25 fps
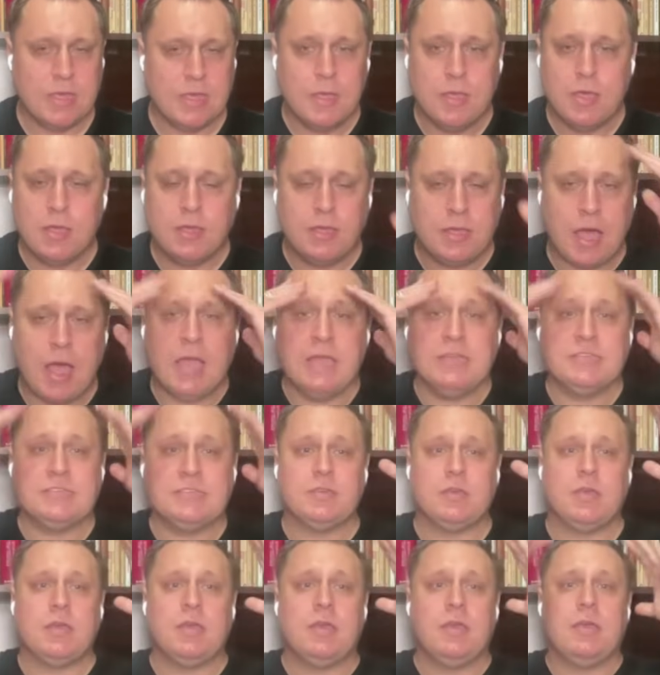
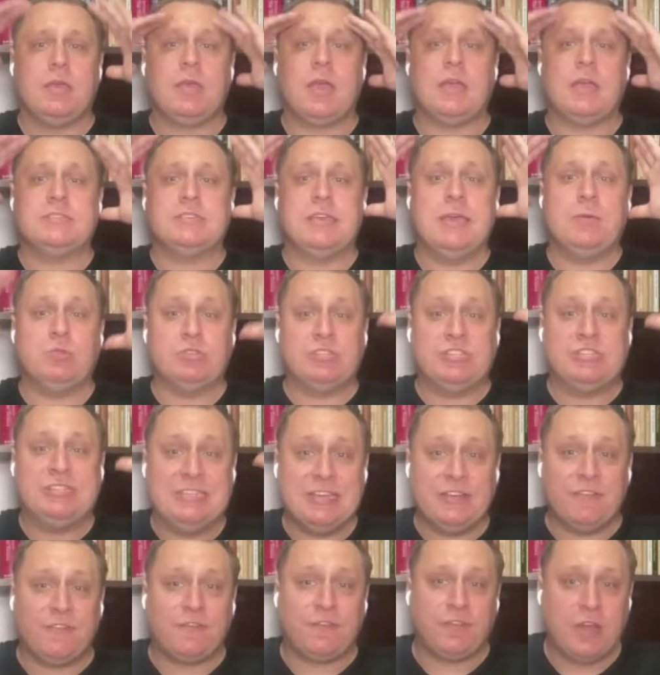Guys, it was
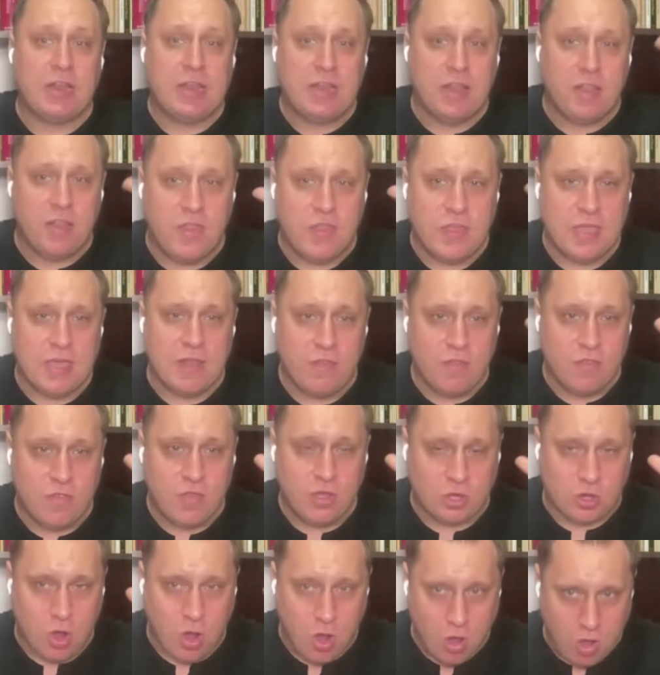different than
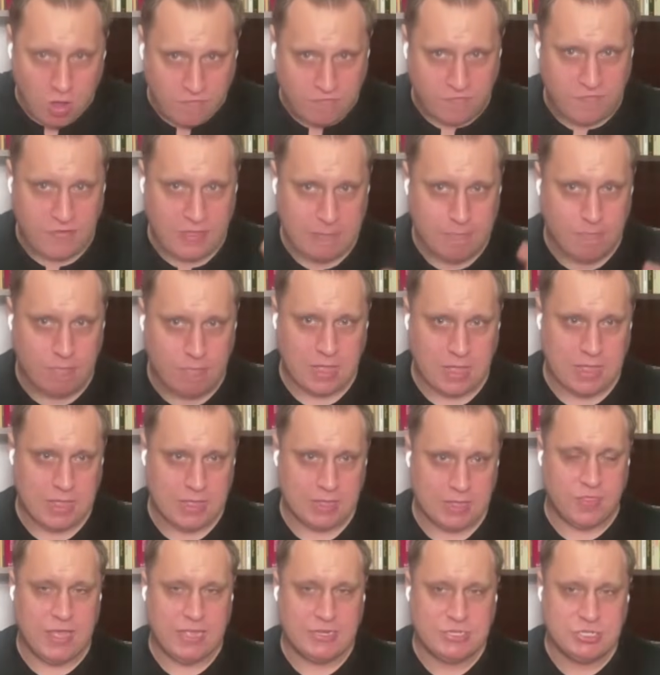the coffee
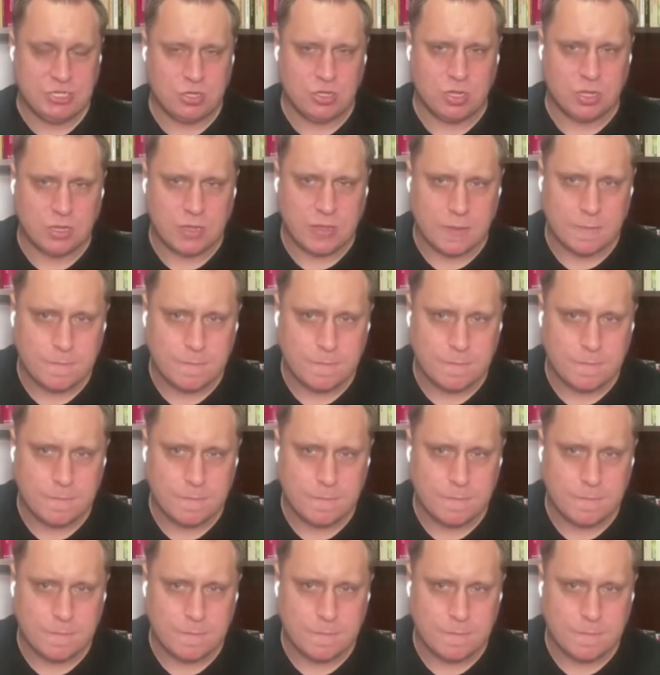mug they took.